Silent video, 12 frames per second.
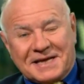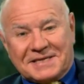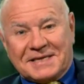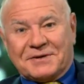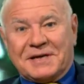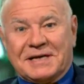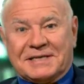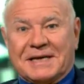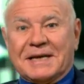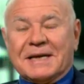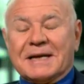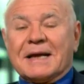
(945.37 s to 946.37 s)
I think real
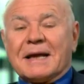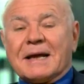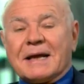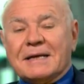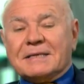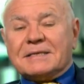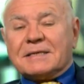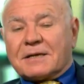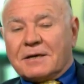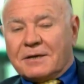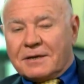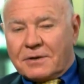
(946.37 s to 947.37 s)
estate isn't
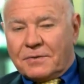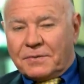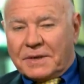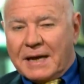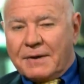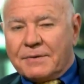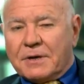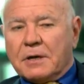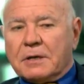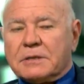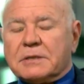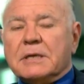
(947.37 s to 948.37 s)
going to go down a
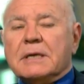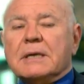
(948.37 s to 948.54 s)
lot.